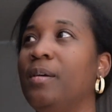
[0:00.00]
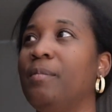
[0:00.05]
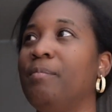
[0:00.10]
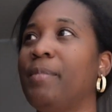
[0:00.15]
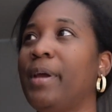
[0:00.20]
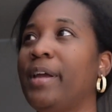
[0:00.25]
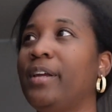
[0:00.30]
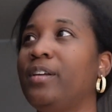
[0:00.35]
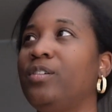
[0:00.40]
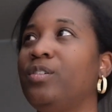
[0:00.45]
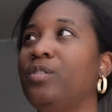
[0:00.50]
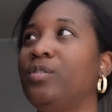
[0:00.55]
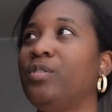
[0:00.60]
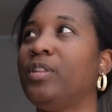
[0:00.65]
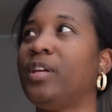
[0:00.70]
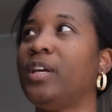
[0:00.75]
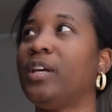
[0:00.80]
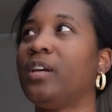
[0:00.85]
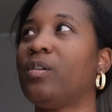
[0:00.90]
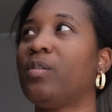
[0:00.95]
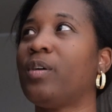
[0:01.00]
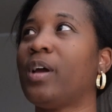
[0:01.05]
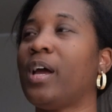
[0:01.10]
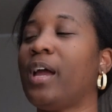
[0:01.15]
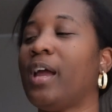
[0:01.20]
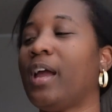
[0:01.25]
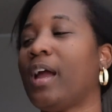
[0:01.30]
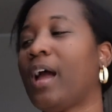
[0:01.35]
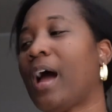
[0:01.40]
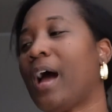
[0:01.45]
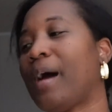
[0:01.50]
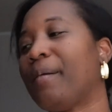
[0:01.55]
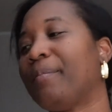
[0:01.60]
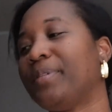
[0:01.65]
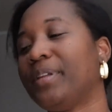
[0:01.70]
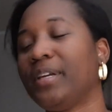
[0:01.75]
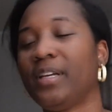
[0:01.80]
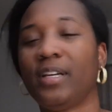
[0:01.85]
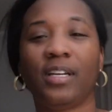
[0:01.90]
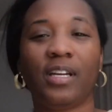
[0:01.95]
makes you think, okay, I'm
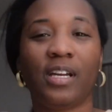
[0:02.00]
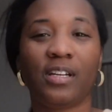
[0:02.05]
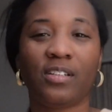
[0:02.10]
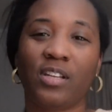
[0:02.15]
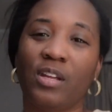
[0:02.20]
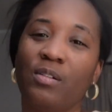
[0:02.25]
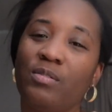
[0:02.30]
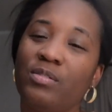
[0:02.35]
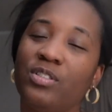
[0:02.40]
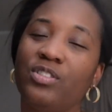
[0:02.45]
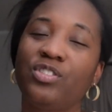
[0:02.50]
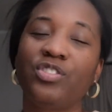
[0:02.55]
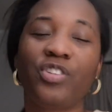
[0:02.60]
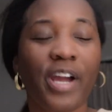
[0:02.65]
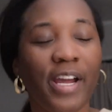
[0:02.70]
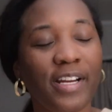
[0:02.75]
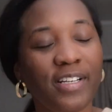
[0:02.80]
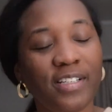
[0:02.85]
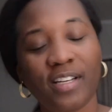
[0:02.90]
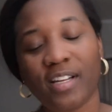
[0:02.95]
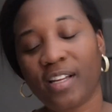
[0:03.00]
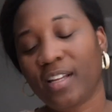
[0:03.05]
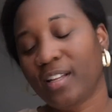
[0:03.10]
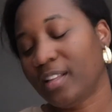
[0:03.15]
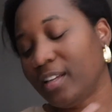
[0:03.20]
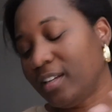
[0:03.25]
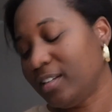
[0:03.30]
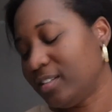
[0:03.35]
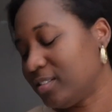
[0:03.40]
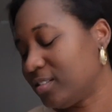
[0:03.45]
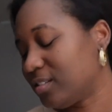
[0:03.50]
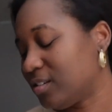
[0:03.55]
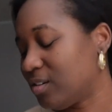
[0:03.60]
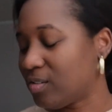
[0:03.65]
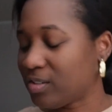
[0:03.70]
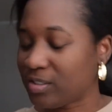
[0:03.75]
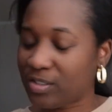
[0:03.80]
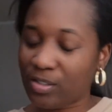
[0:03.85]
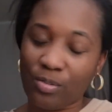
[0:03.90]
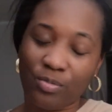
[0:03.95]
thinking yesterday was a tragedy, things are
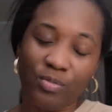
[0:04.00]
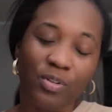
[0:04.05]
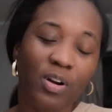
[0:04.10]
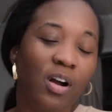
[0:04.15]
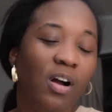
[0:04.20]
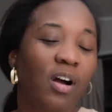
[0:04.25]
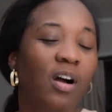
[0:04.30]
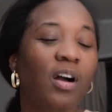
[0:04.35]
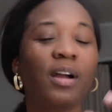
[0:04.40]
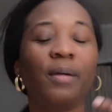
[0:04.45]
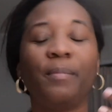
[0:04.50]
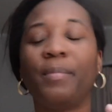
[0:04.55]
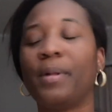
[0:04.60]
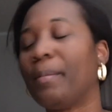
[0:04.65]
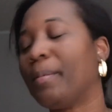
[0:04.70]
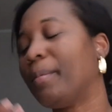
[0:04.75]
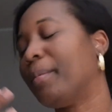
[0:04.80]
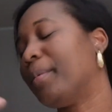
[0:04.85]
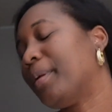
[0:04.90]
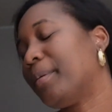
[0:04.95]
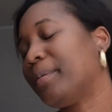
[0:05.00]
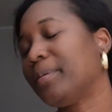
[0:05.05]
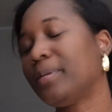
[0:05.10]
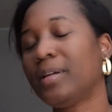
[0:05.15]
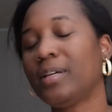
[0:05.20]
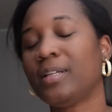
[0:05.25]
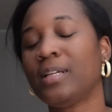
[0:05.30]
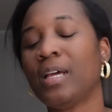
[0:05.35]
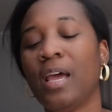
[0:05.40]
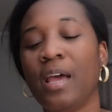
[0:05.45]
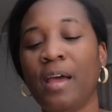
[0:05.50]
going so wrong and blah blah blah blah blah.